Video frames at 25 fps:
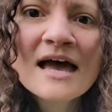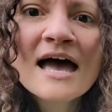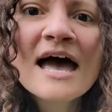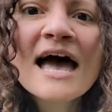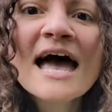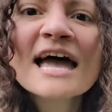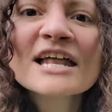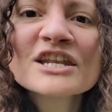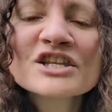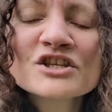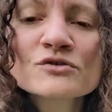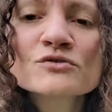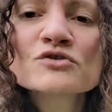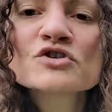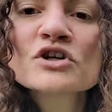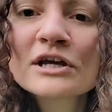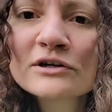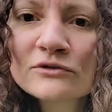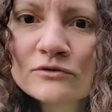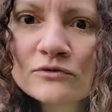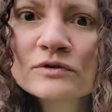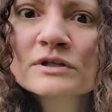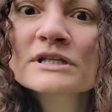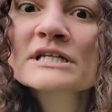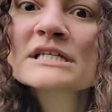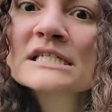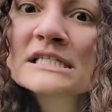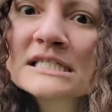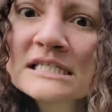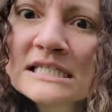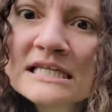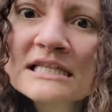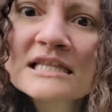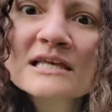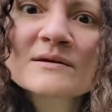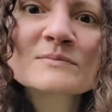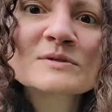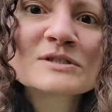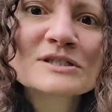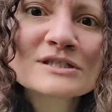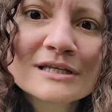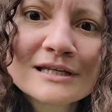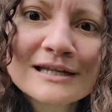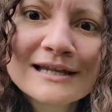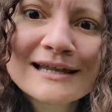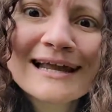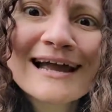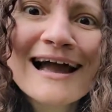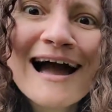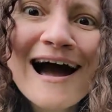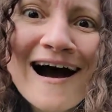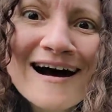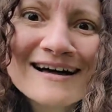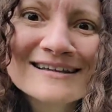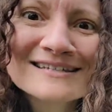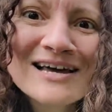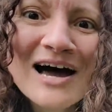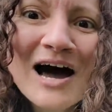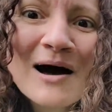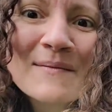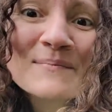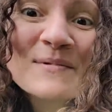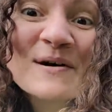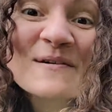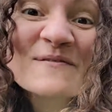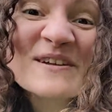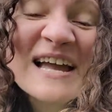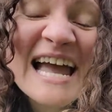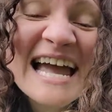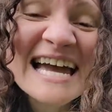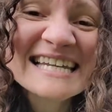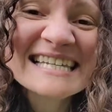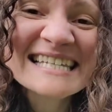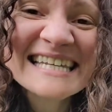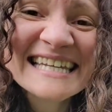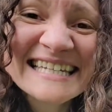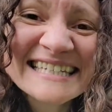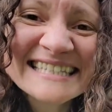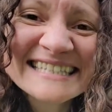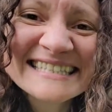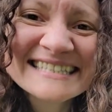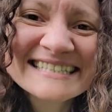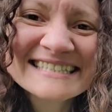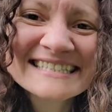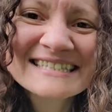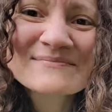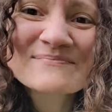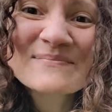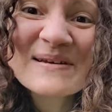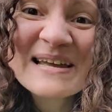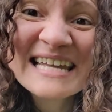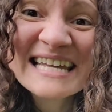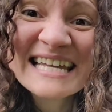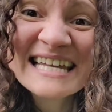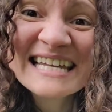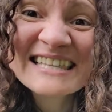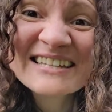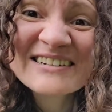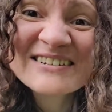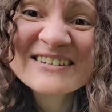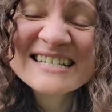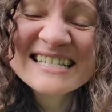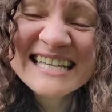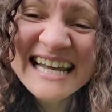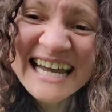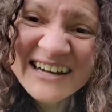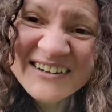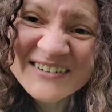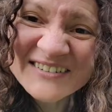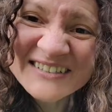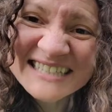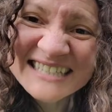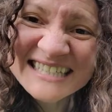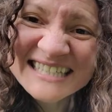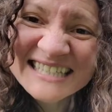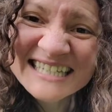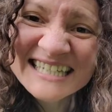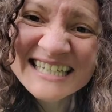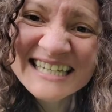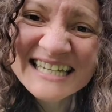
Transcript: And you generally see them sitting on top of cattails, making their sounds.